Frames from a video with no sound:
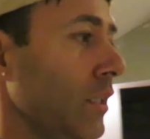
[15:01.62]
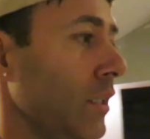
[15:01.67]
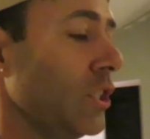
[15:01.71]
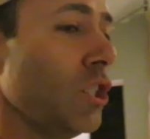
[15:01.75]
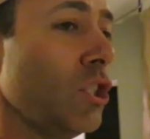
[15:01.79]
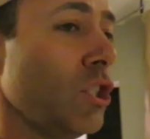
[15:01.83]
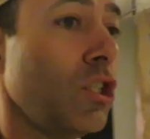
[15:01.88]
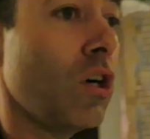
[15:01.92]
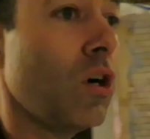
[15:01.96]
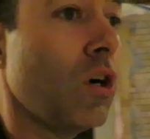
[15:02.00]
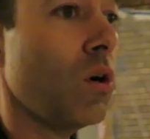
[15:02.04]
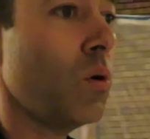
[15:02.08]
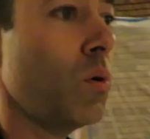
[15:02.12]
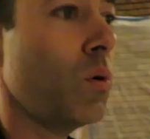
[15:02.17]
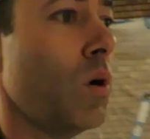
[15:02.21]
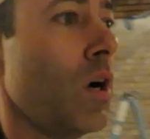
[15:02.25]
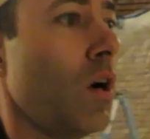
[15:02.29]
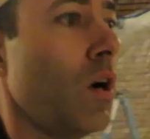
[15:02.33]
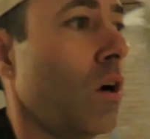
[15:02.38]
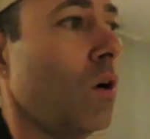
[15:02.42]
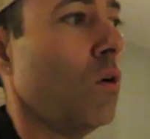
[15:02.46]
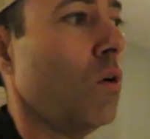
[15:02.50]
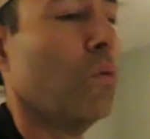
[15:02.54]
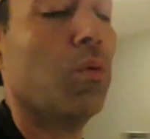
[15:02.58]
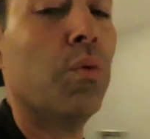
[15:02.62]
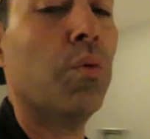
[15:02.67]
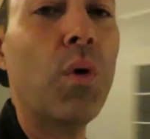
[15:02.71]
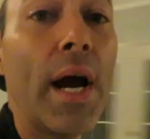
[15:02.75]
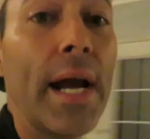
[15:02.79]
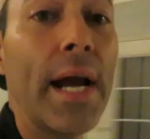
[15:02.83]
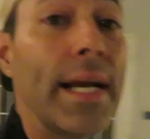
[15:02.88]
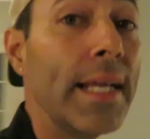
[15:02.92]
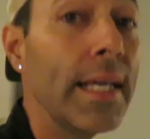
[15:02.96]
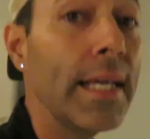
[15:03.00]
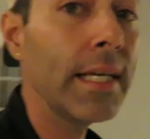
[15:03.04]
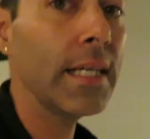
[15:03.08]
You know,
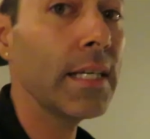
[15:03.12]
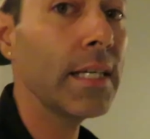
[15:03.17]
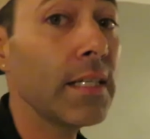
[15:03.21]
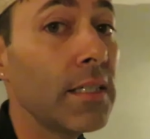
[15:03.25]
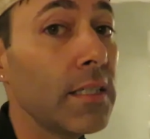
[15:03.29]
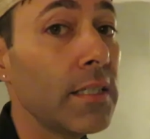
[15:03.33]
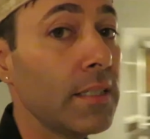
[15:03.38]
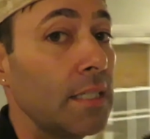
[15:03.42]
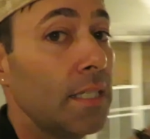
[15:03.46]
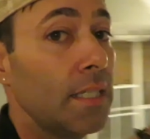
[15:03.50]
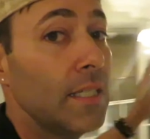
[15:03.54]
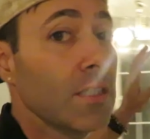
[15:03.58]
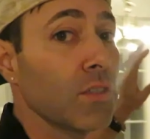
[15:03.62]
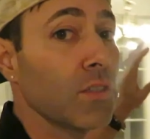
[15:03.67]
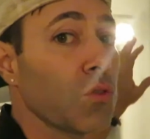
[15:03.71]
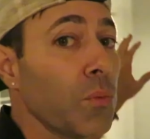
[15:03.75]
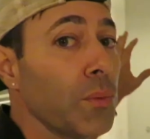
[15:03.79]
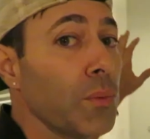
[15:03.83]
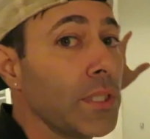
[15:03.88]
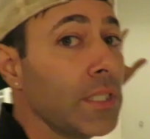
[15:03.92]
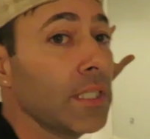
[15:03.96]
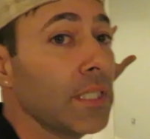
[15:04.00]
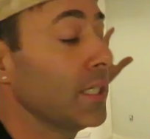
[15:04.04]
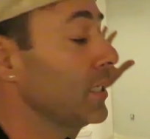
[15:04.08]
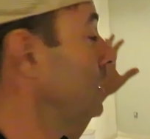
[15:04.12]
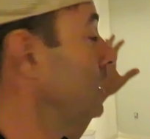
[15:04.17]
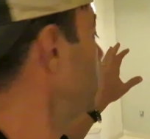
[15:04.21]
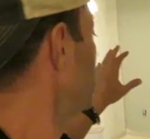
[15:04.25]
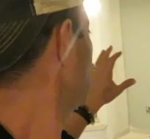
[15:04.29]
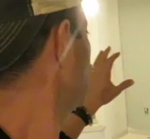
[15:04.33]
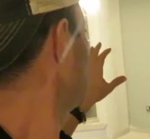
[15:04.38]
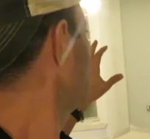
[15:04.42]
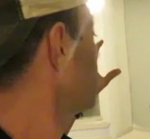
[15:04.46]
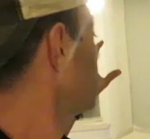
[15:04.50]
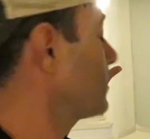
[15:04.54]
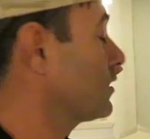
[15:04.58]
right here, here's what we
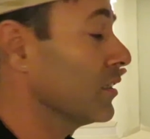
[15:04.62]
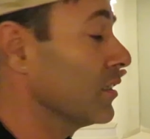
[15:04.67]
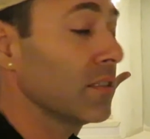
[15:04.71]
did.